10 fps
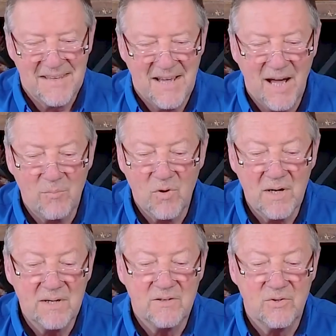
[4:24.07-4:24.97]
I'm
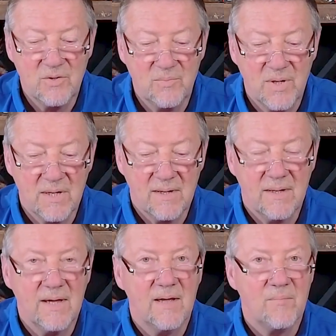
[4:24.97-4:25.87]
ready to
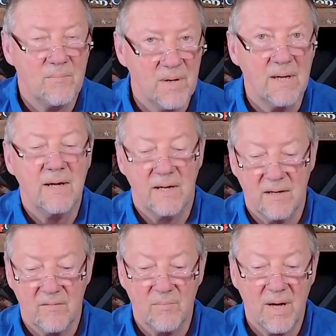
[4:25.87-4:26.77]
admit that many
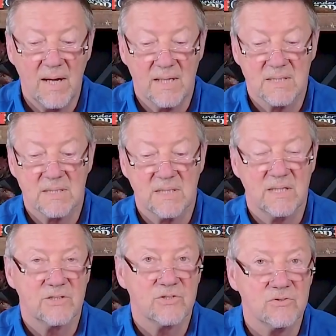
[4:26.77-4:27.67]
of my
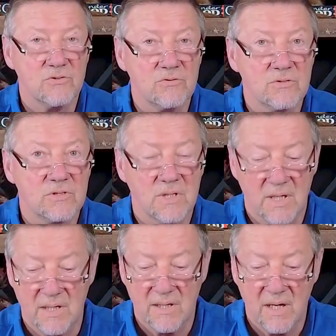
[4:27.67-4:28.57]
essentials
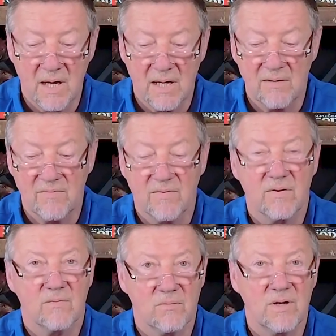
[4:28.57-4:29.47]
in life
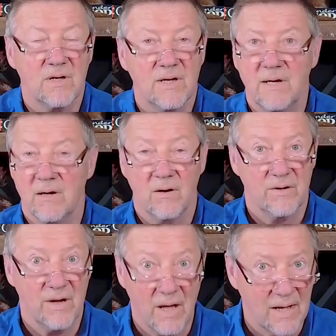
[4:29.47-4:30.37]
really are
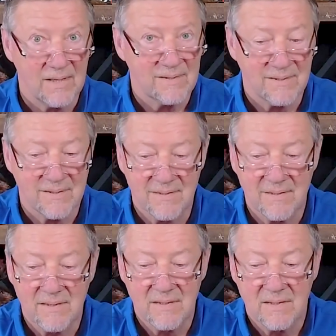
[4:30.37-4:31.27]
not.
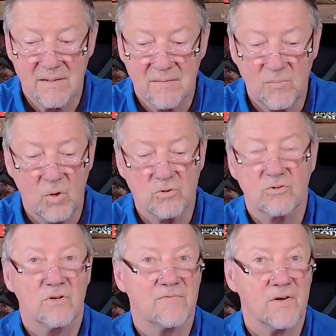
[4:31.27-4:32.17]

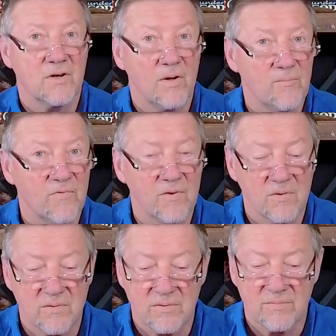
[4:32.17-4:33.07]
Most are for
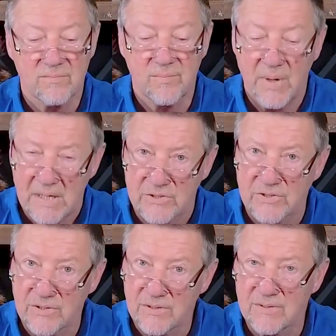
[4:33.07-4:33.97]
comfort,
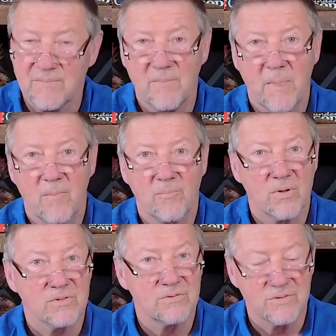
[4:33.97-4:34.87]
pleasure,
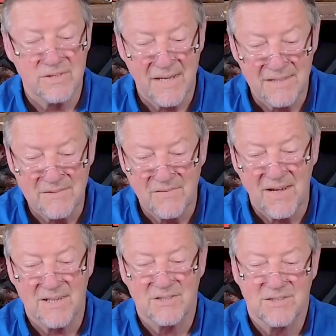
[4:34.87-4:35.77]
personal
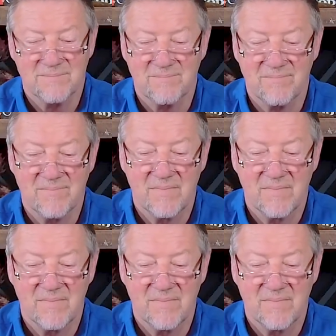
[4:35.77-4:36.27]
satisfaction.